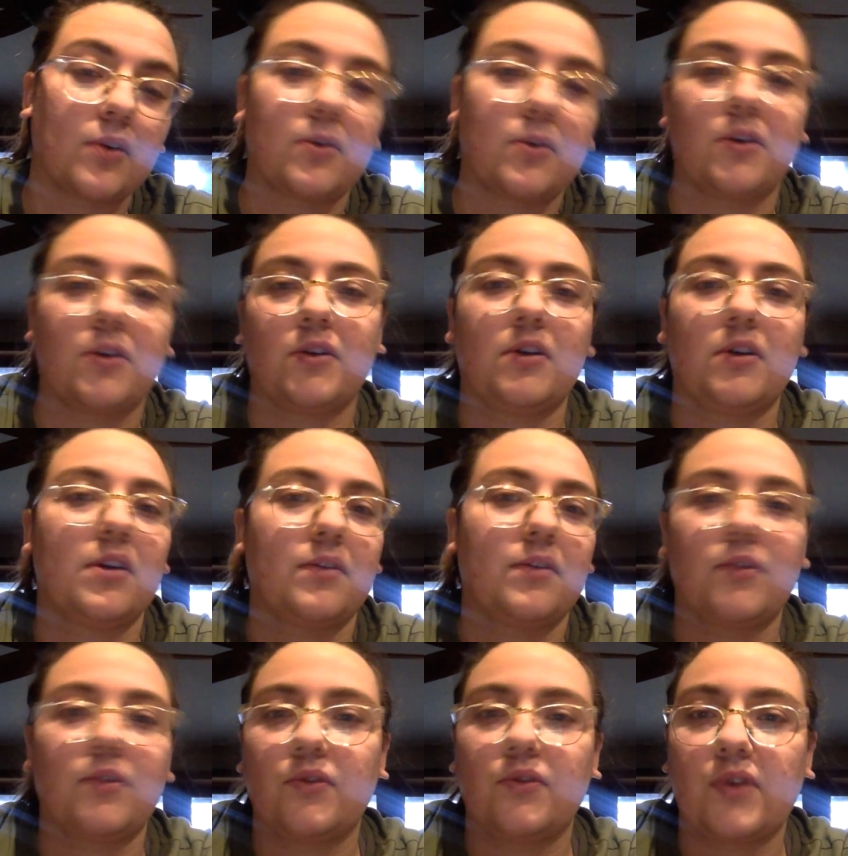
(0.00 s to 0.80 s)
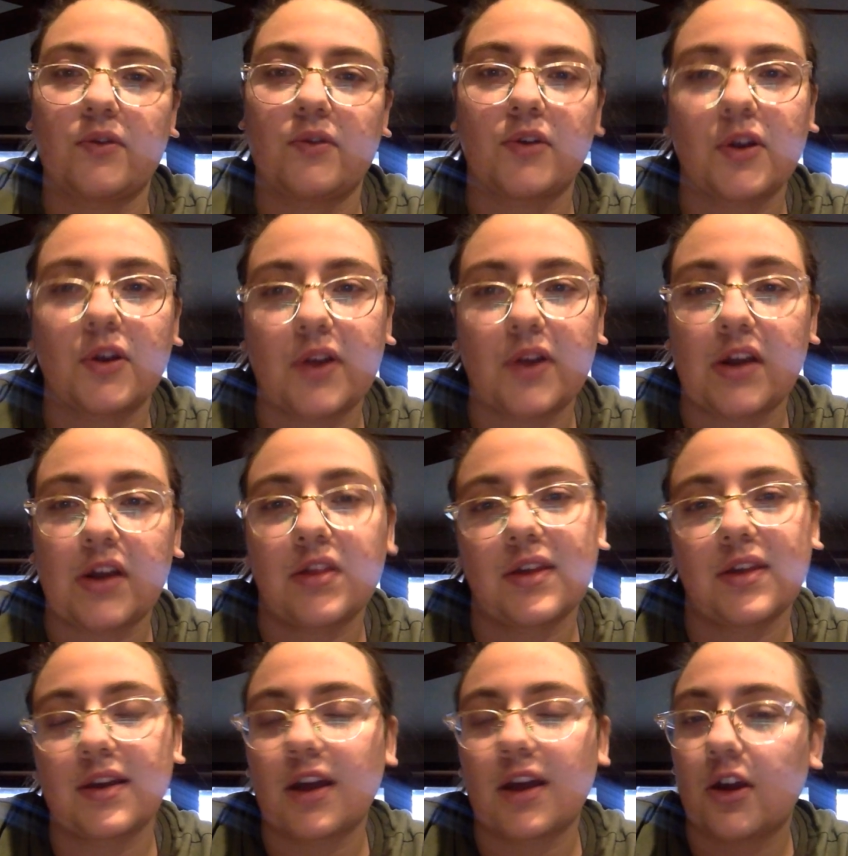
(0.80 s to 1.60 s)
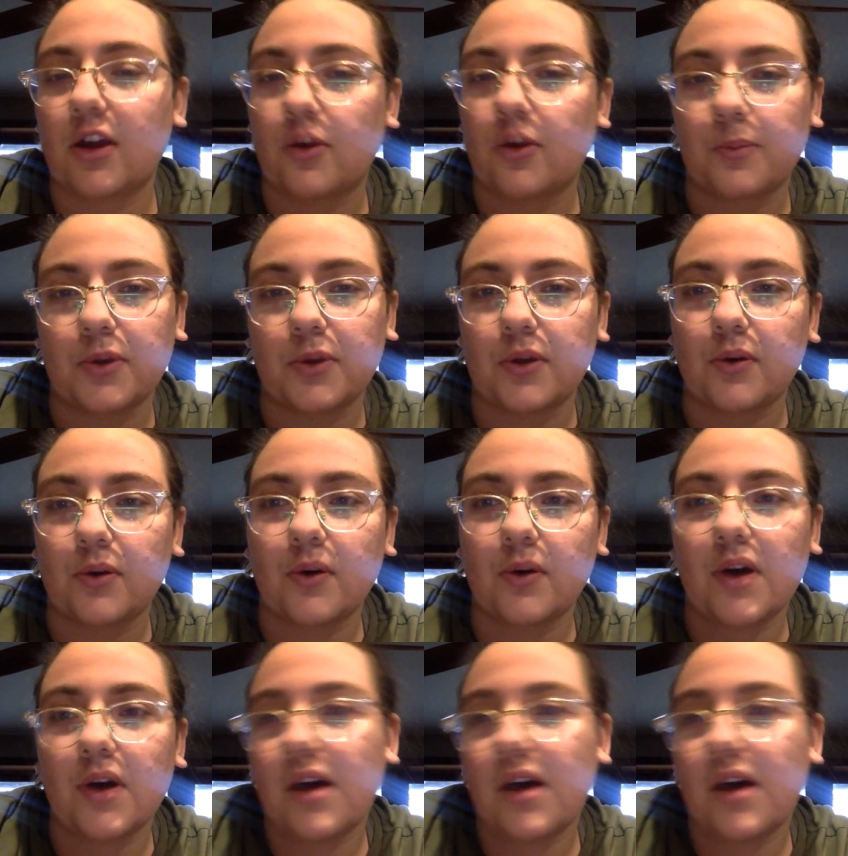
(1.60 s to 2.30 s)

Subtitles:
or if you've never done anything, I hope you